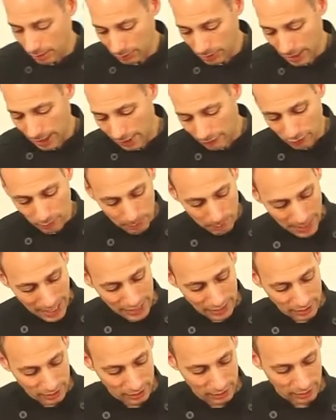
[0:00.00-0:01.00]
You have the
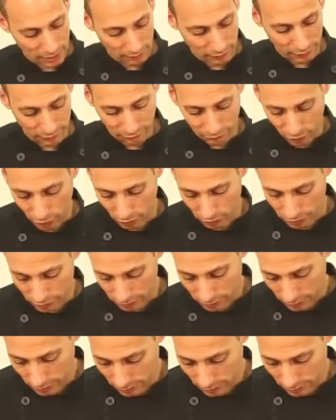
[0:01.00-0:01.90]
basis of it first.